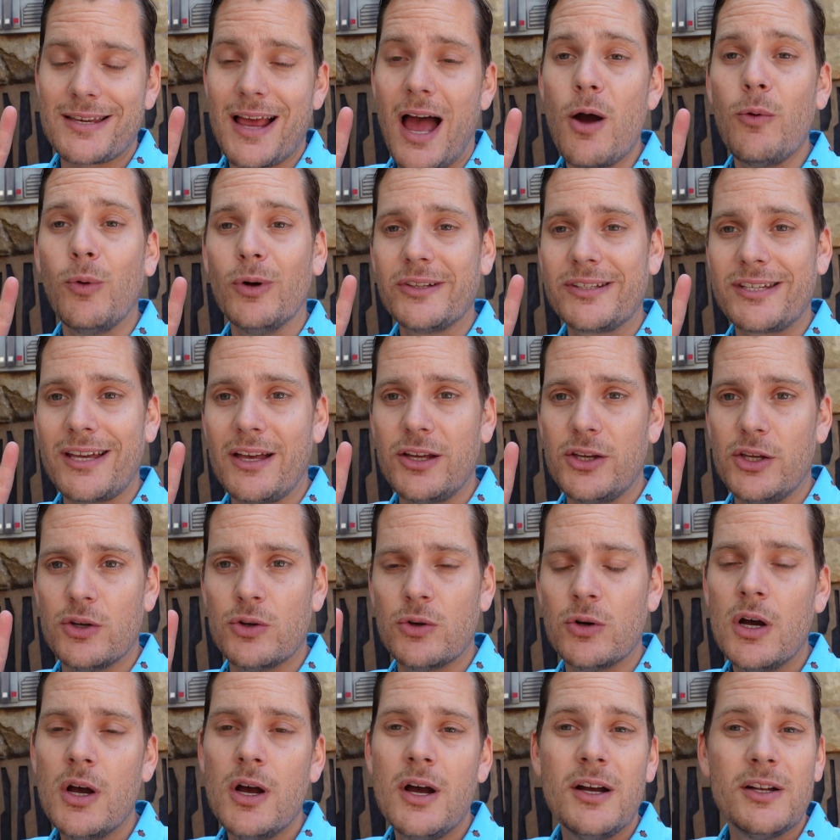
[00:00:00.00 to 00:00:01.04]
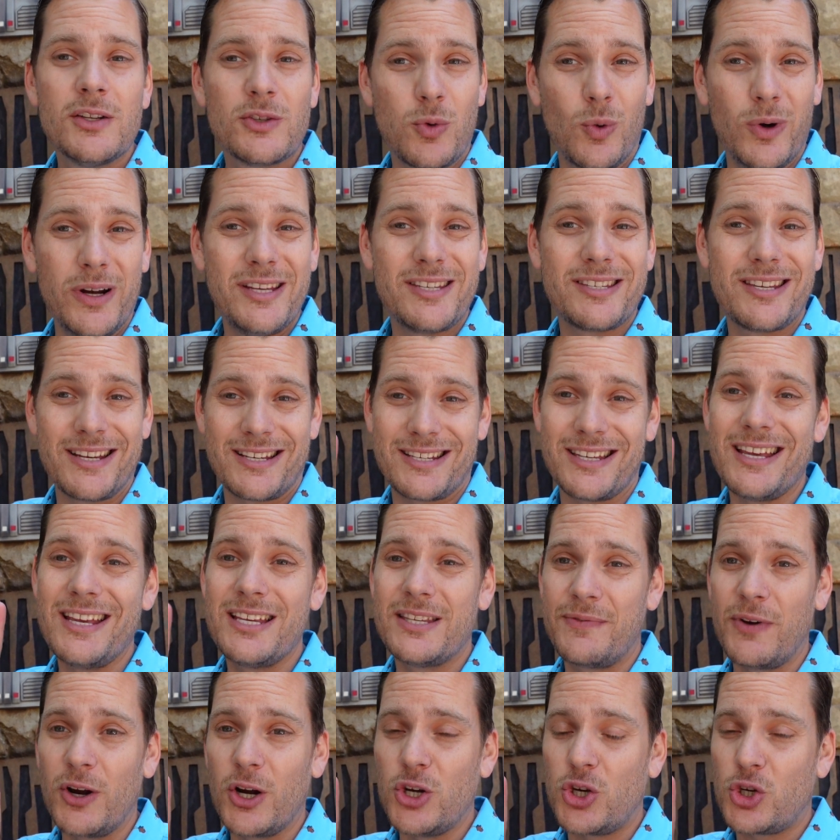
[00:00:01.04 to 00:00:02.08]
I will tell you, 26 is
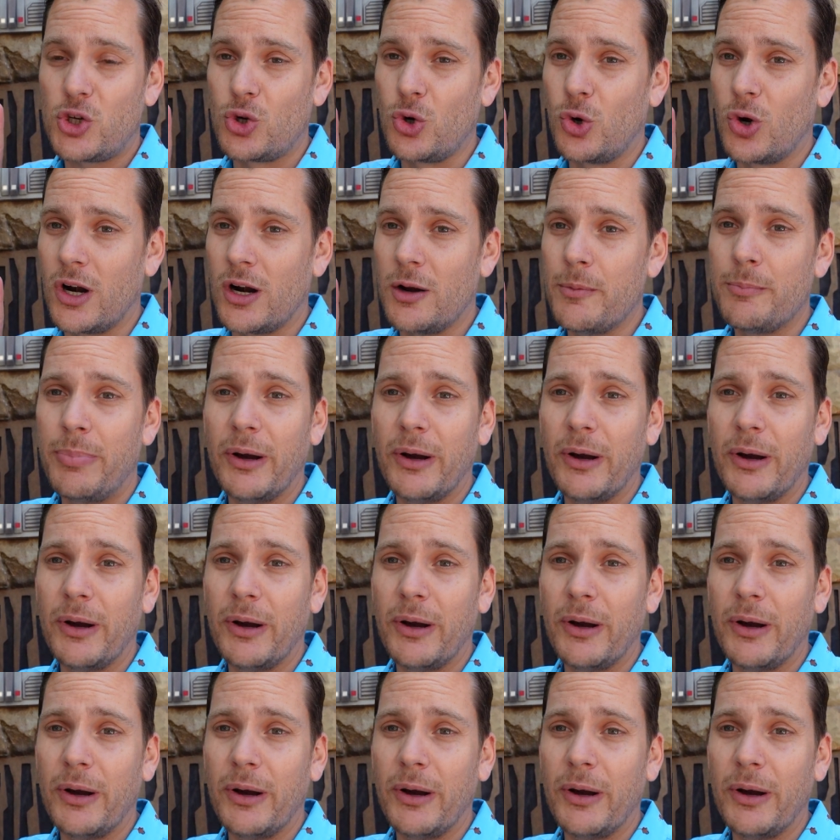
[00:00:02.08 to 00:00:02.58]
very short,